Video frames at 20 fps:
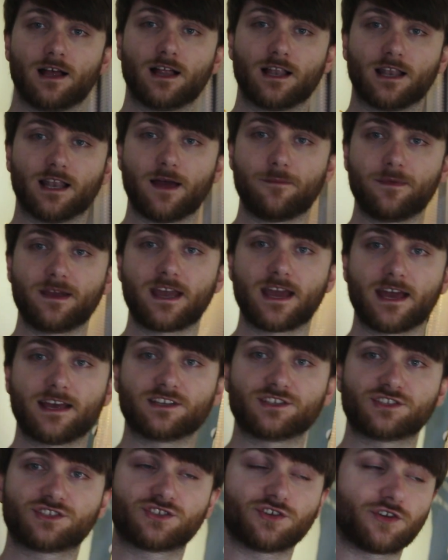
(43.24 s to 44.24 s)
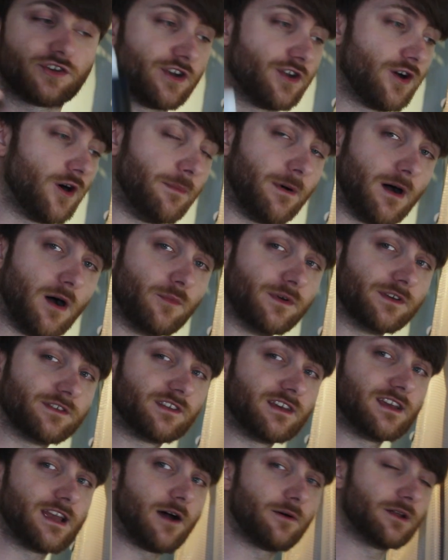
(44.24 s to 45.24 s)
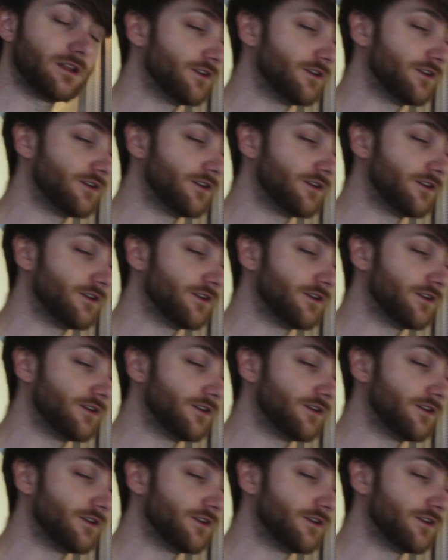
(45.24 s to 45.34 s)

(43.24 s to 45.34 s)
let me get sudded up and we'll see how it